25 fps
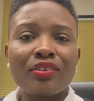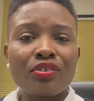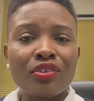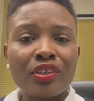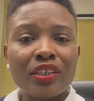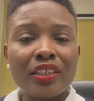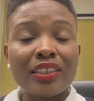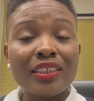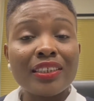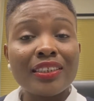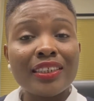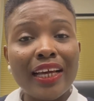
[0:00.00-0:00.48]

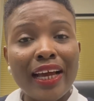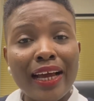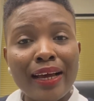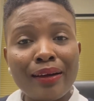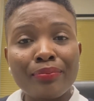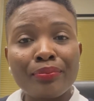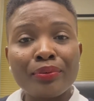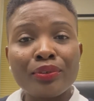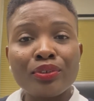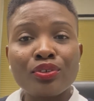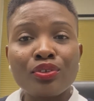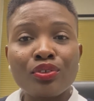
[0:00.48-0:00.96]
okay, this
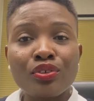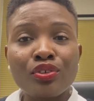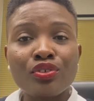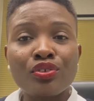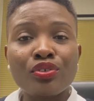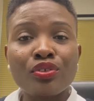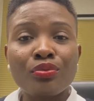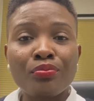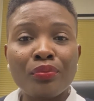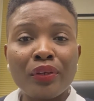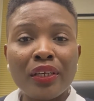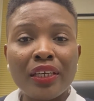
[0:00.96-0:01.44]
app is going
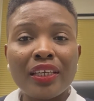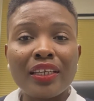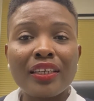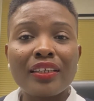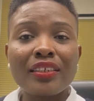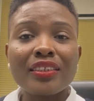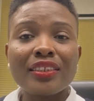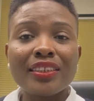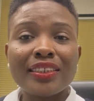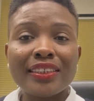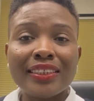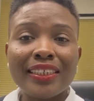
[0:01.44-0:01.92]
to make
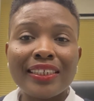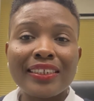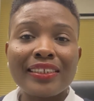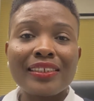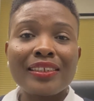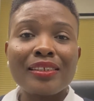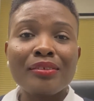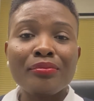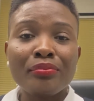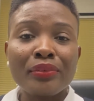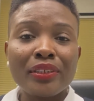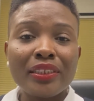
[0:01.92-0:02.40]

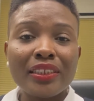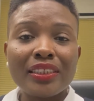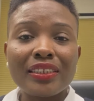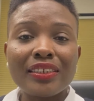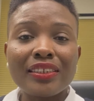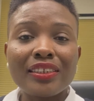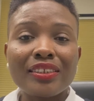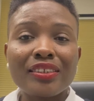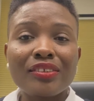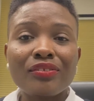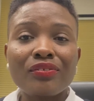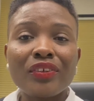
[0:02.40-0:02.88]
scheduling
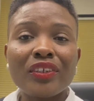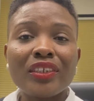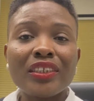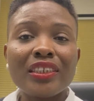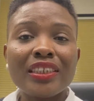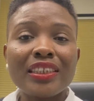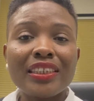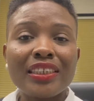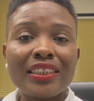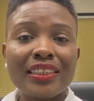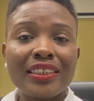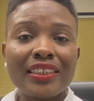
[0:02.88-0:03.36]
meetings
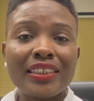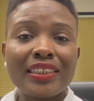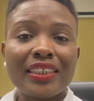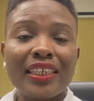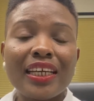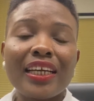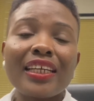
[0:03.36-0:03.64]
very easy,